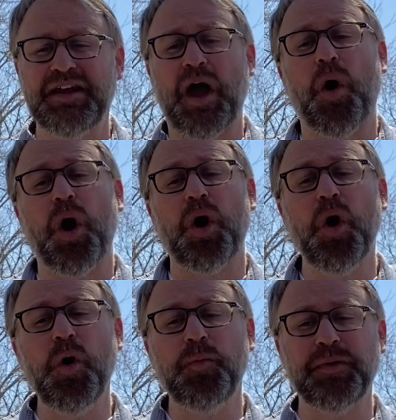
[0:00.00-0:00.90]
Now, our
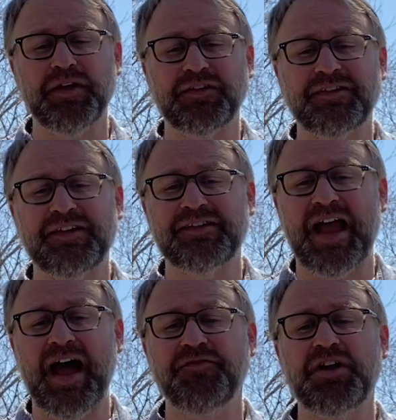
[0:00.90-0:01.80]
hope is to
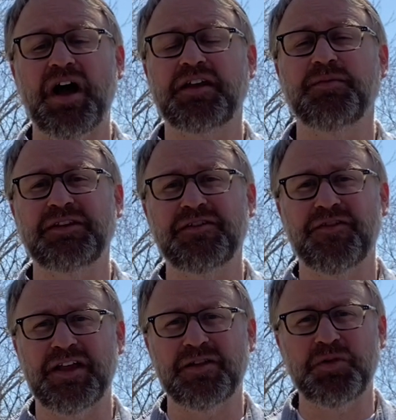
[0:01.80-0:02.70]
have documents
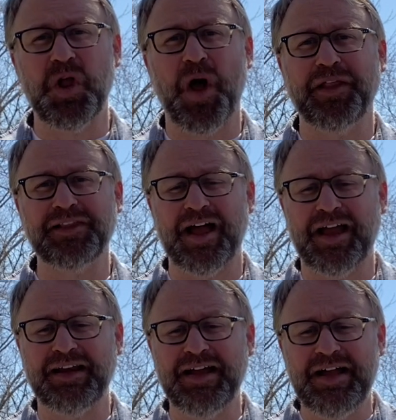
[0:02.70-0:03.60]
available
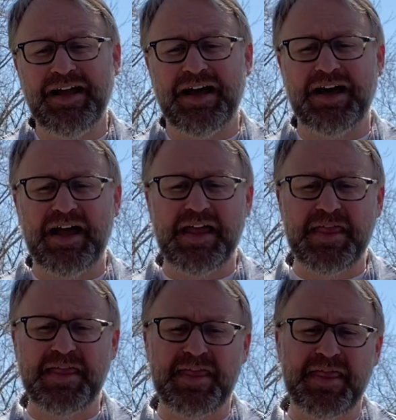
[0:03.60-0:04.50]
online
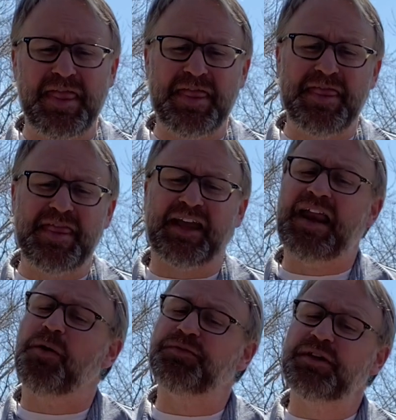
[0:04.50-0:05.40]
that can
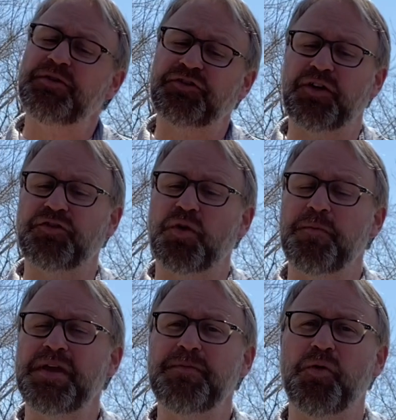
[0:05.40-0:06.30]
help demonstrate to our
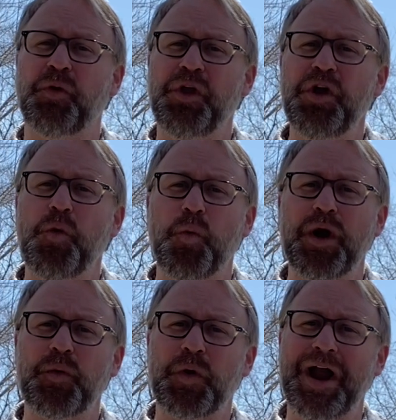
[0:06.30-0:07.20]
people
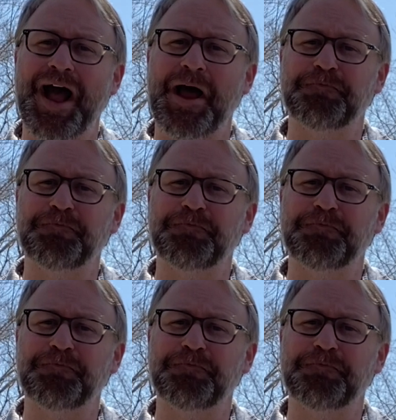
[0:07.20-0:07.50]
where we're at.